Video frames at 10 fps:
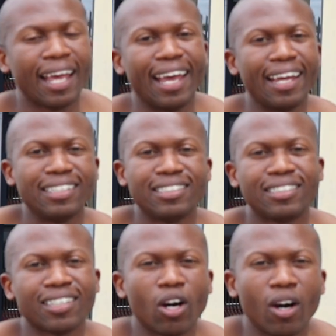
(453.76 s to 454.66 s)

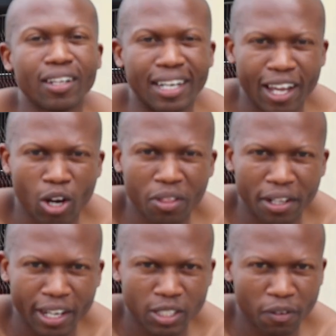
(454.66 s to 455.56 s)
and now on the
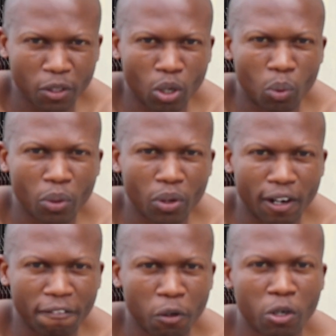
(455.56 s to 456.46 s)
next video we're
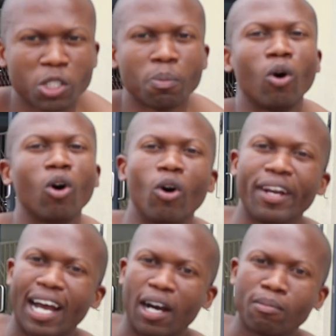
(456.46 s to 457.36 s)
gonna focus more on
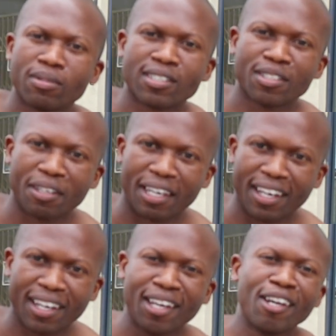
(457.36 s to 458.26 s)
arms.
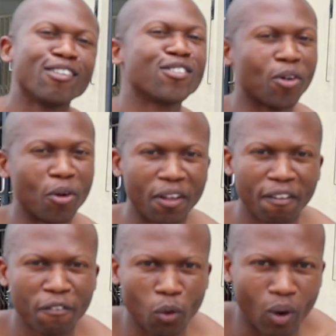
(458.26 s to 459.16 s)
Okay, so
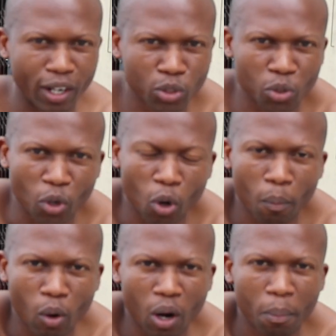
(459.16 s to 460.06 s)
if you want to know
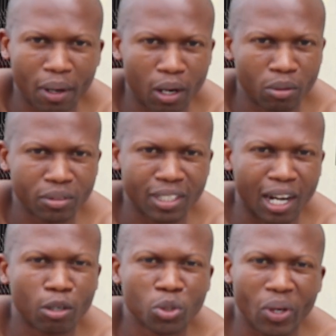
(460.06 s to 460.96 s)
more about
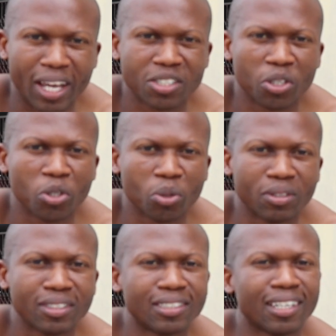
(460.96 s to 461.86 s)
how to
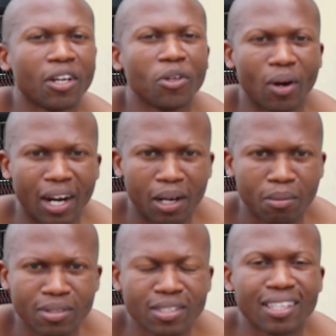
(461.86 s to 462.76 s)
execute your
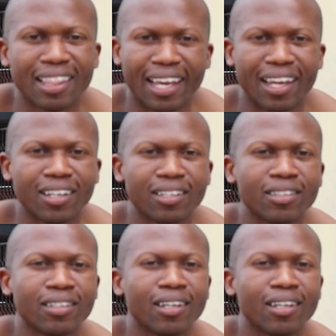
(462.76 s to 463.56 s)
arms, then